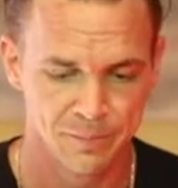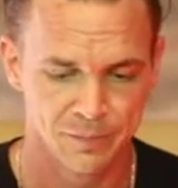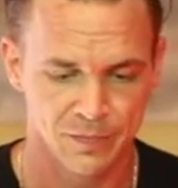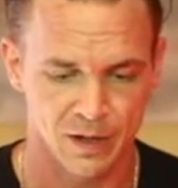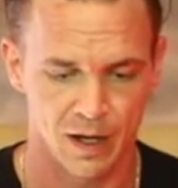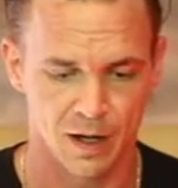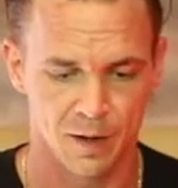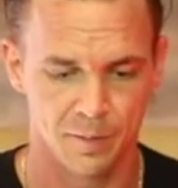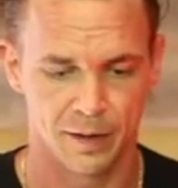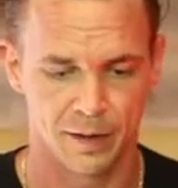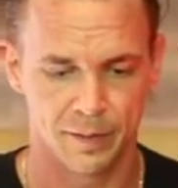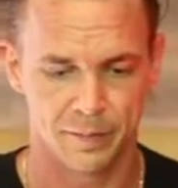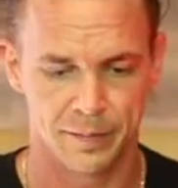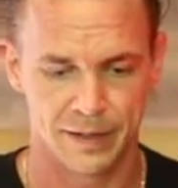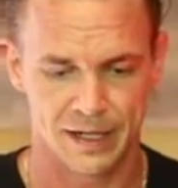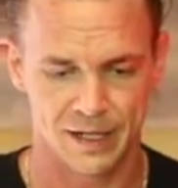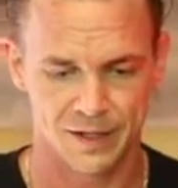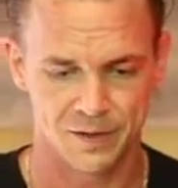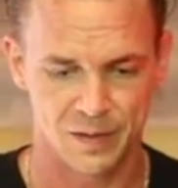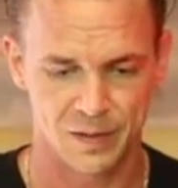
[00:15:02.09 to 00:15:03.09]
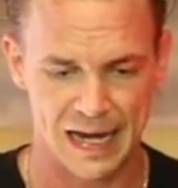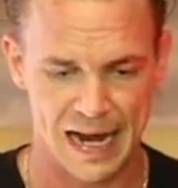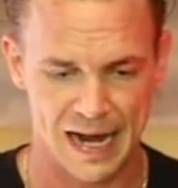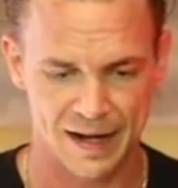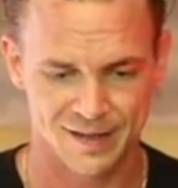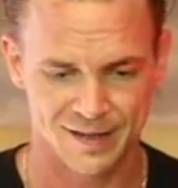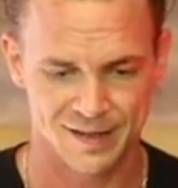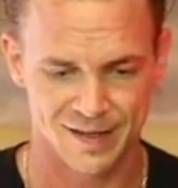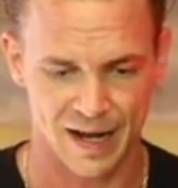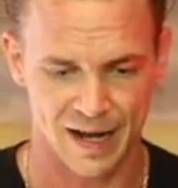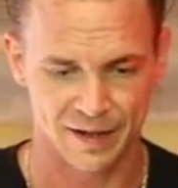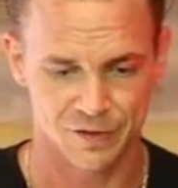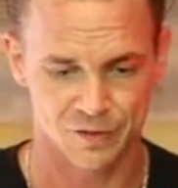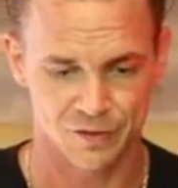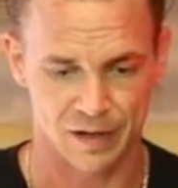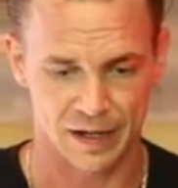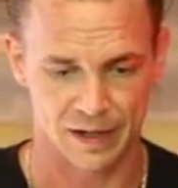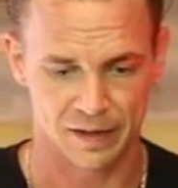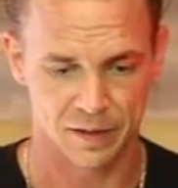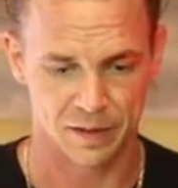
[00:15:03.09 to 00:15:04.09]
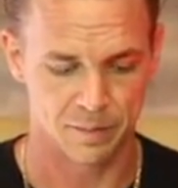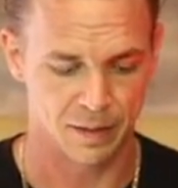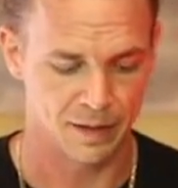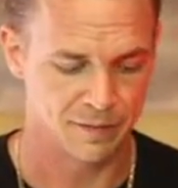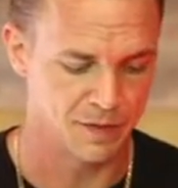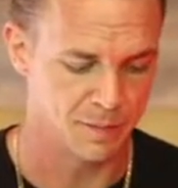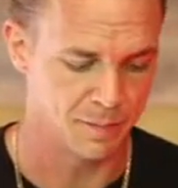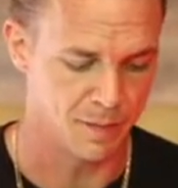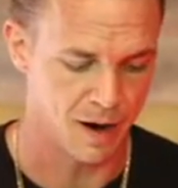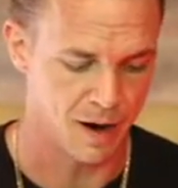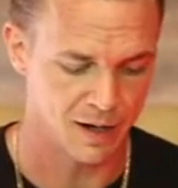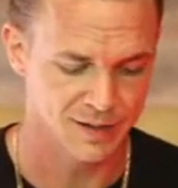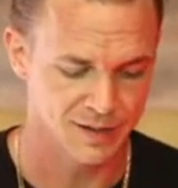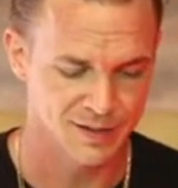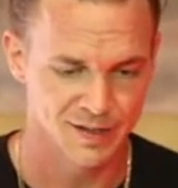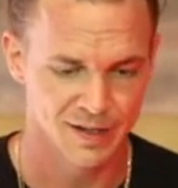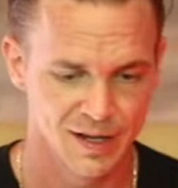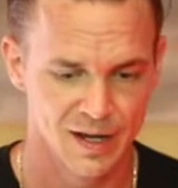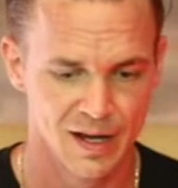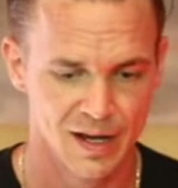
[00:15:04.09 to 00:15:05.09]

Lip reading: but because we had a sign of strength above the box,